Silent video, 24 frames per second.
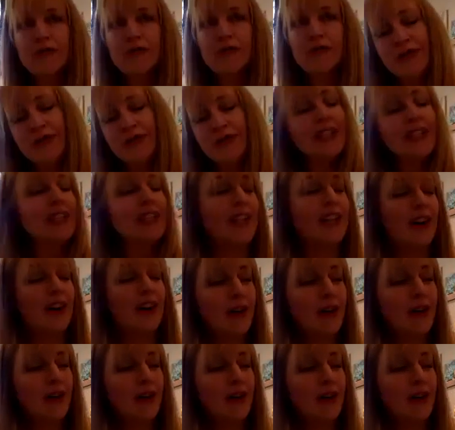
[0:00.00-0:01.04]
really
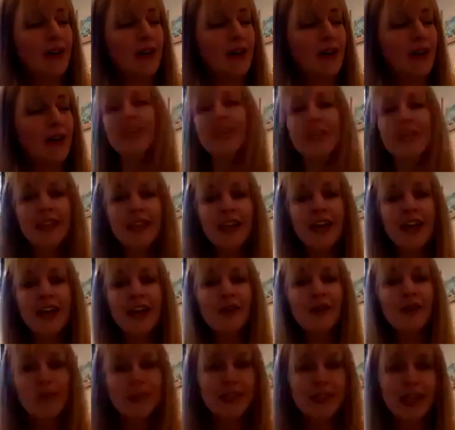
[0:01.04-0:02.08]
hard at being
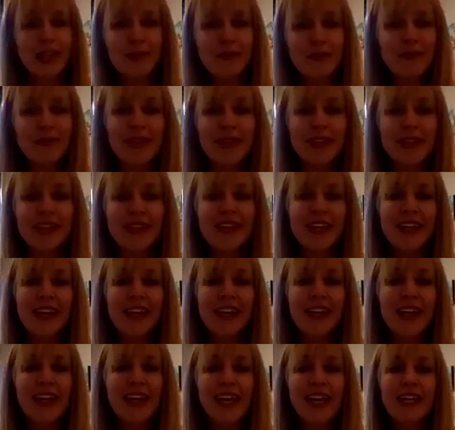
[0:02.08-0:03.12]
that all the time.
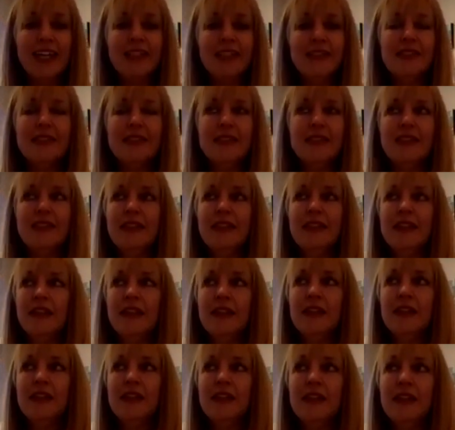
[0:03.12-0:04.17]
But
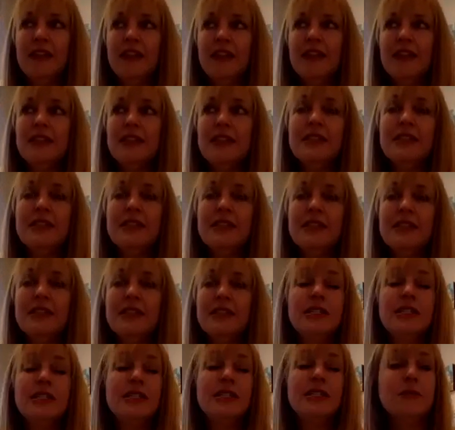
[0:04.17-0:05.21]
it seems
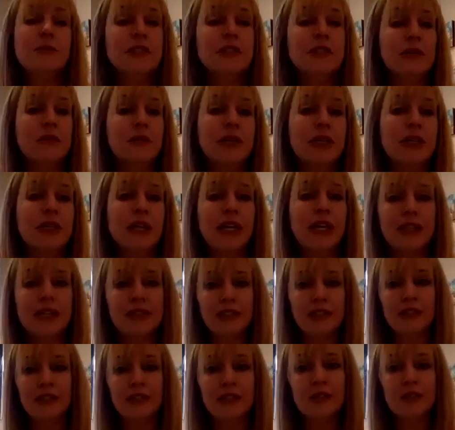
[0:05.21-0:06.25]
to me like it's
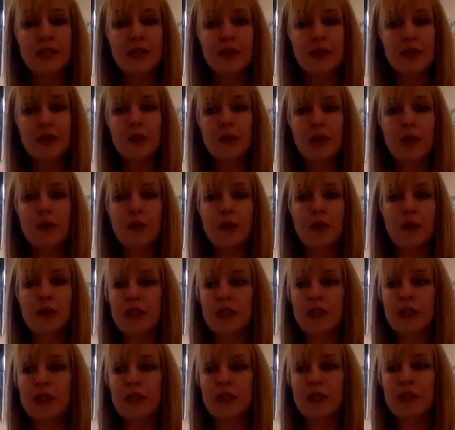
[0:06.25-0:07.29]
easier when we're
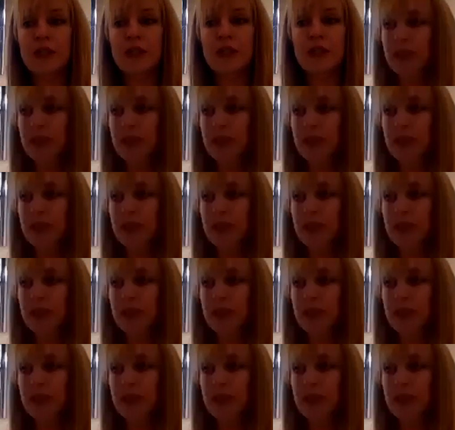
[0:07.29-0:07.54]
together,